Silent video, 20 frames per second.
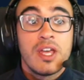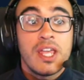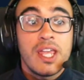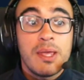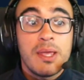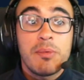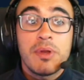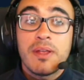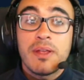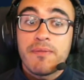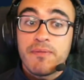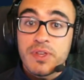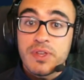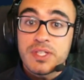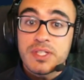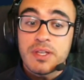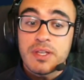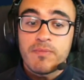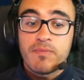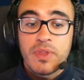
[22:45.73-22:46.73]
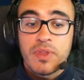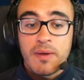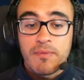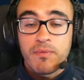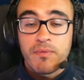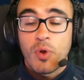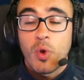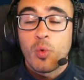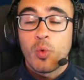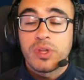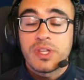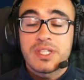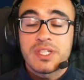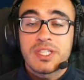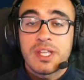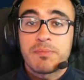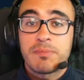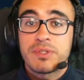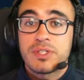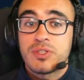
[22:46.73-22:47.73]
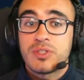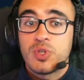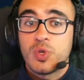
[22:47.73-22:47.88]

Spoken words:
even if easy, and following the steps,